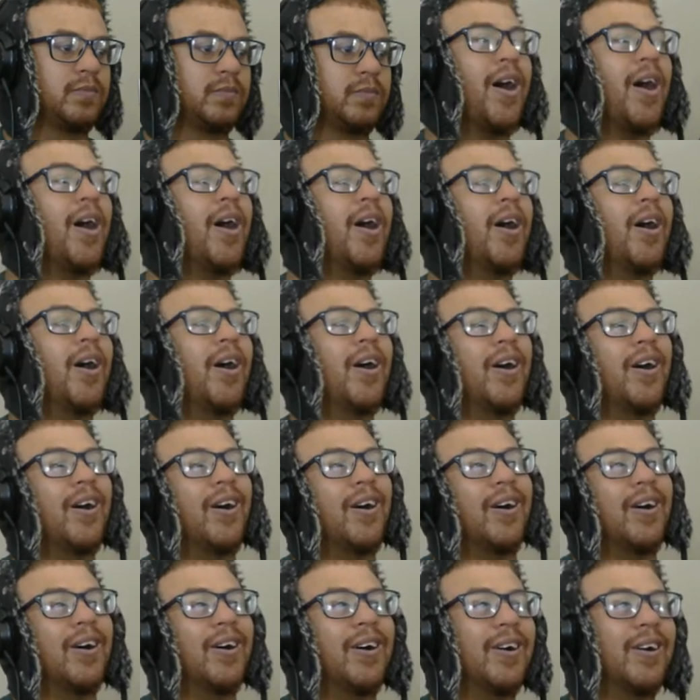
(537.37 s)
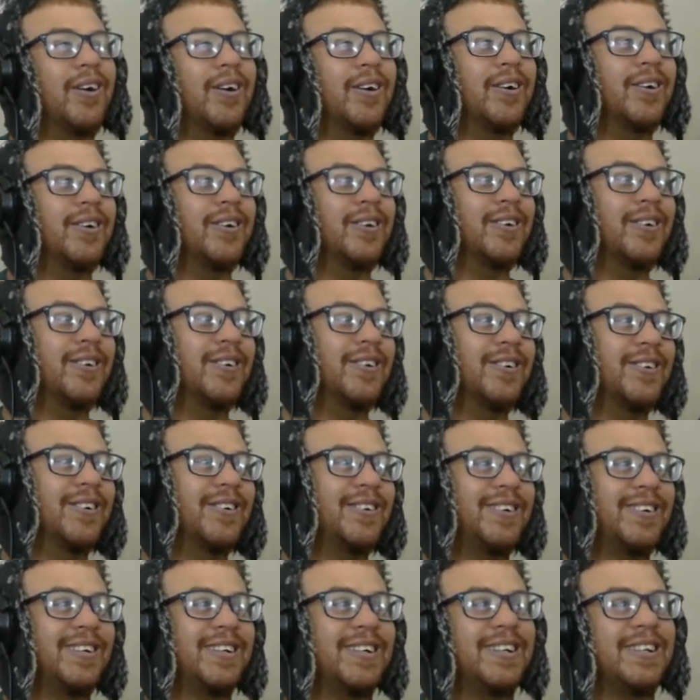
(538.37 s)
Oh,
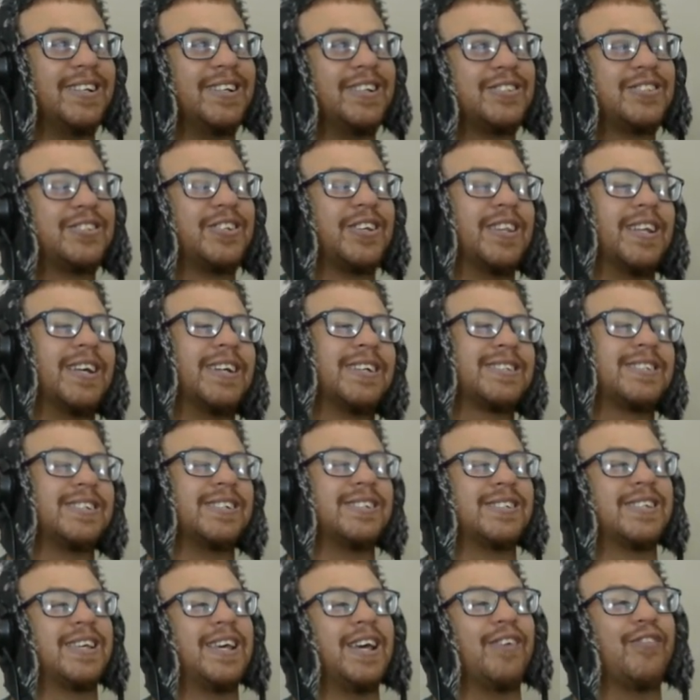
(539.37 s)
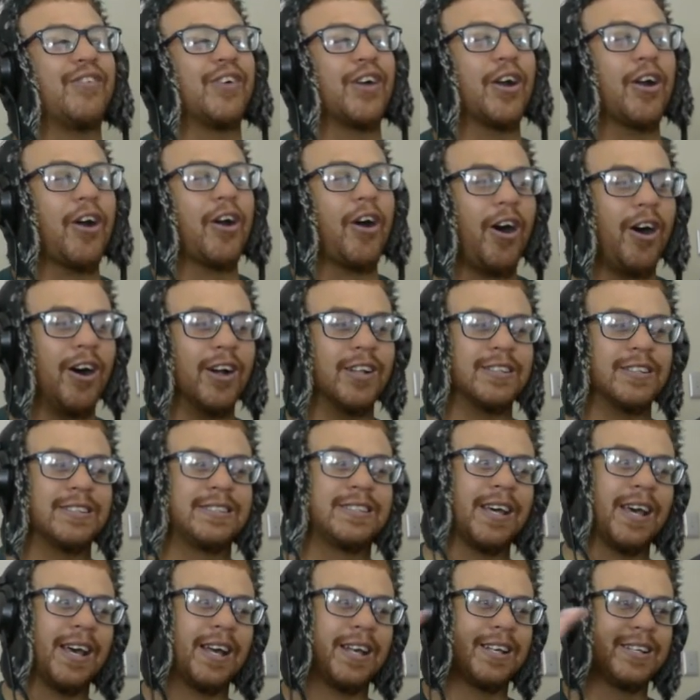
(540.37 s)
so this is giving
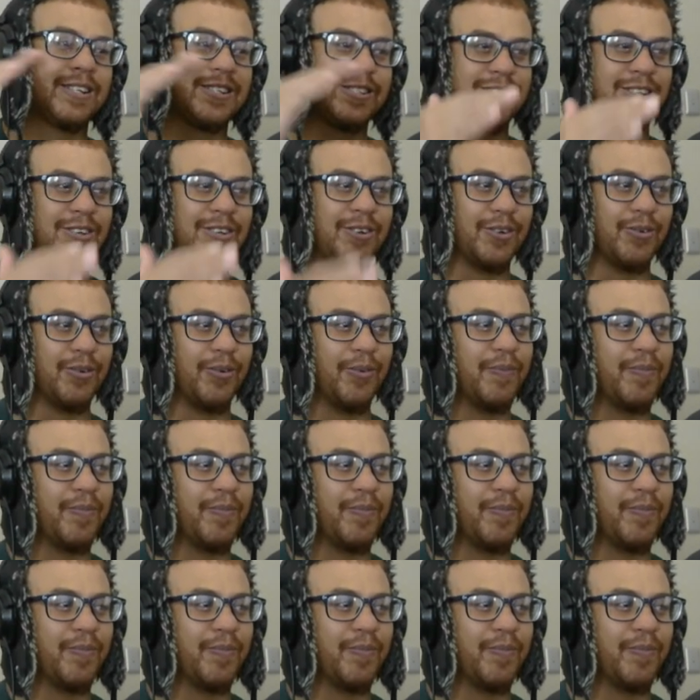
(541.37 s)
context to